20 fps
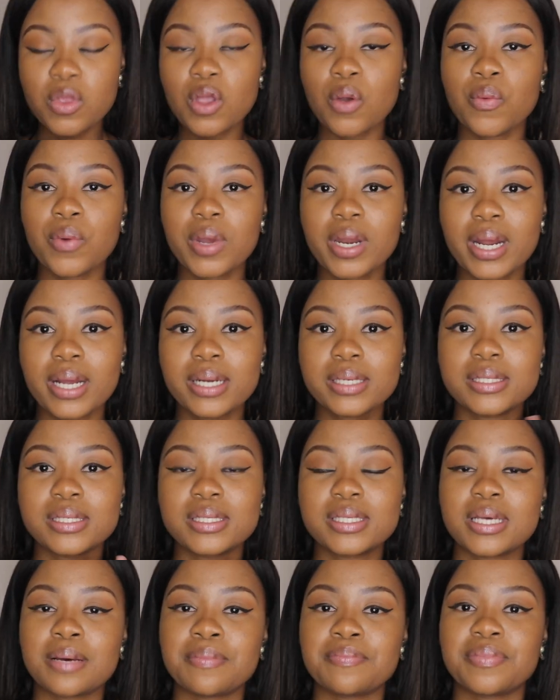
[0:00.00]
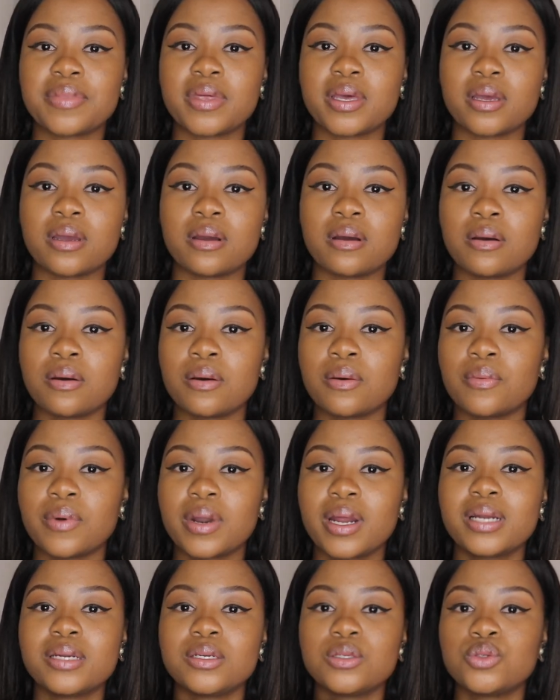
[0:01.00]
When I need something, when
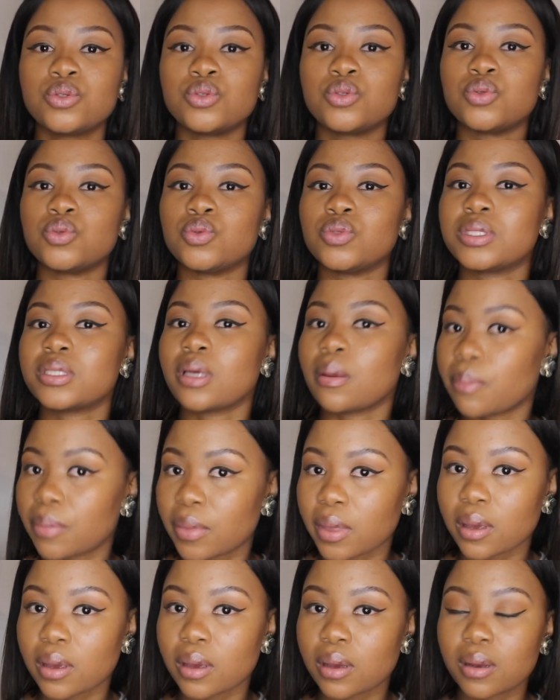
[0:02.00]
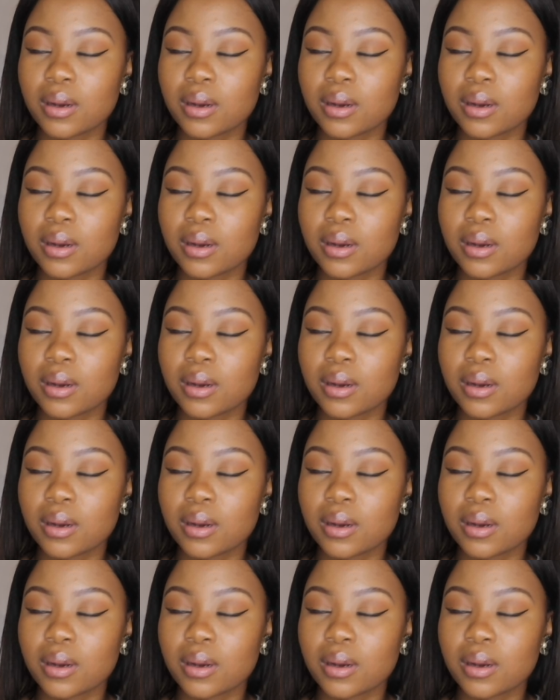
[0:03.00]
I need to do something,